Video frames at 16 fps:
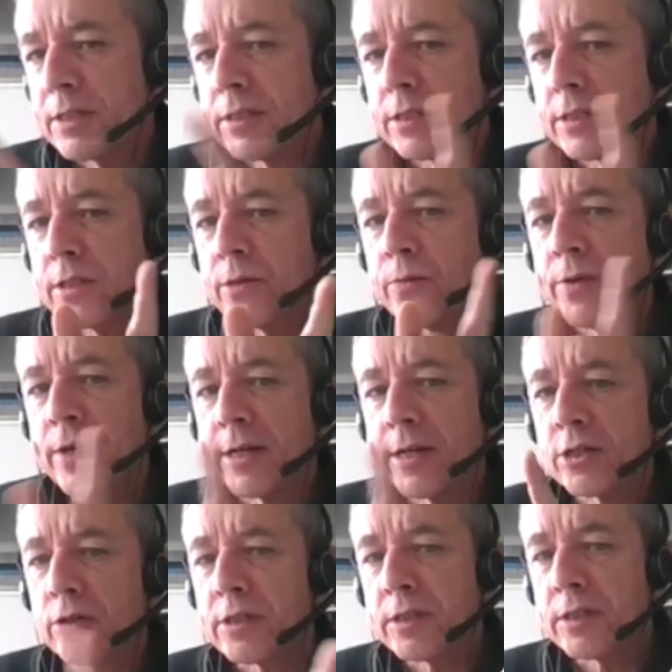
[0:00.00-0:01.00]
So we
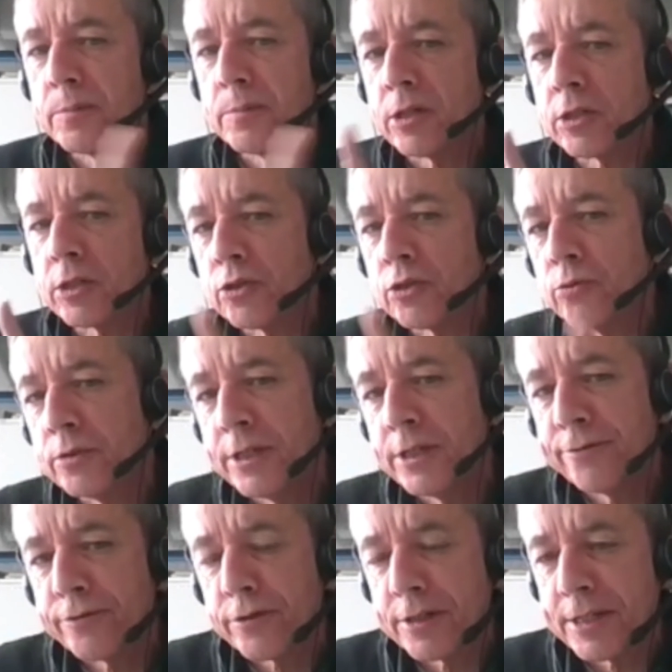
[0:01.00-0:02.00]
are talking about two
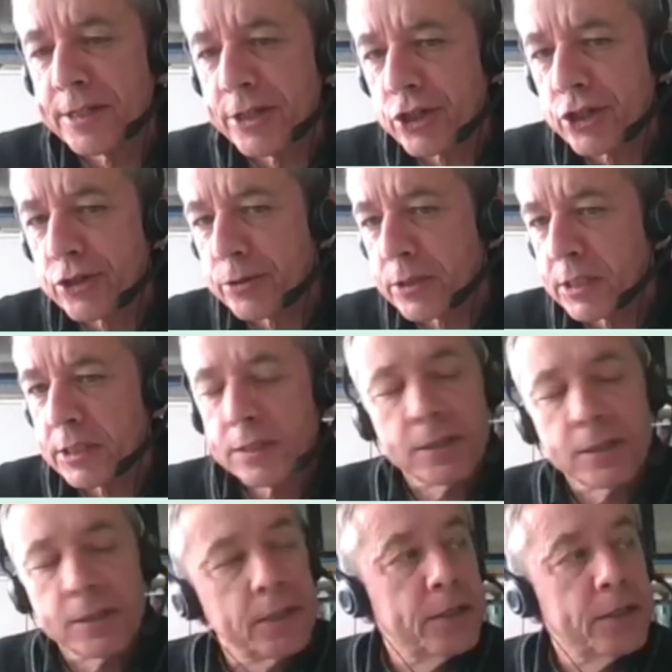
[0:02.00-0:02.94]
different issues.